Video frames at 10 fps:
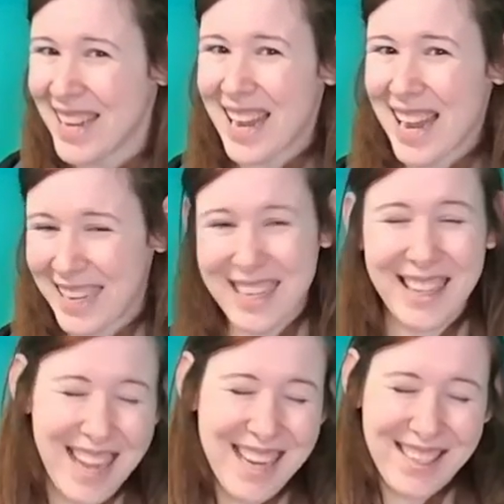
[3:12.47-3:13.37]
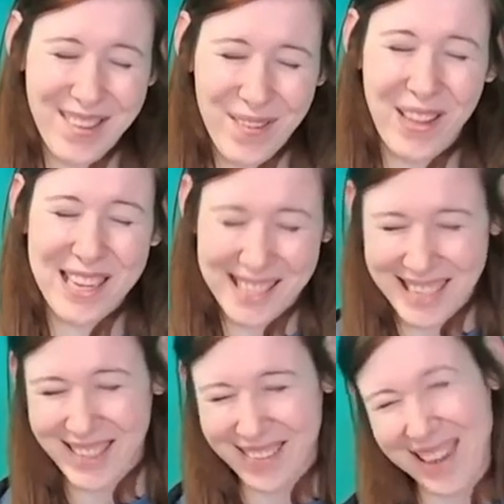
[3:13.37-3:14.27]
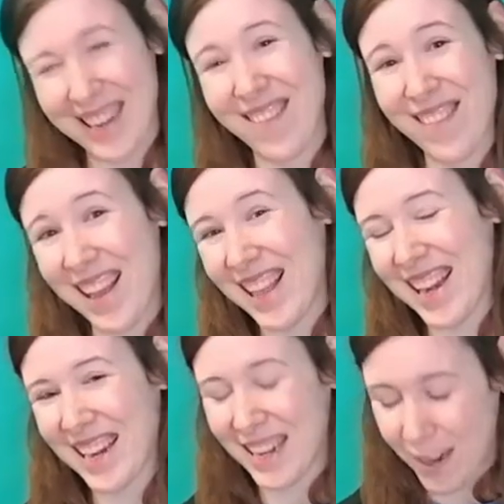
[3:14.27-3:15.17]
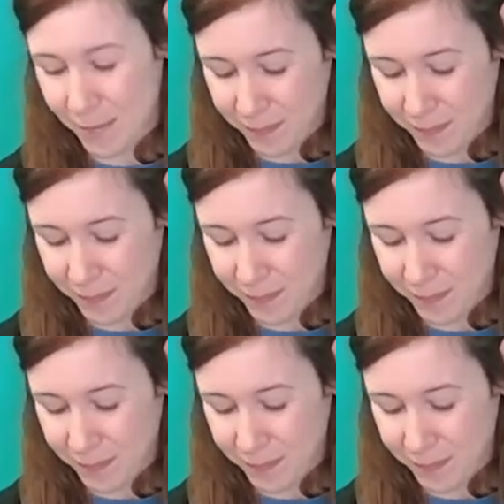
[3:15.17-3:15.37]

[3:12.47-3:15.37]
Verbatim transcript: I did a lot to replace this one. I'm not letting it go.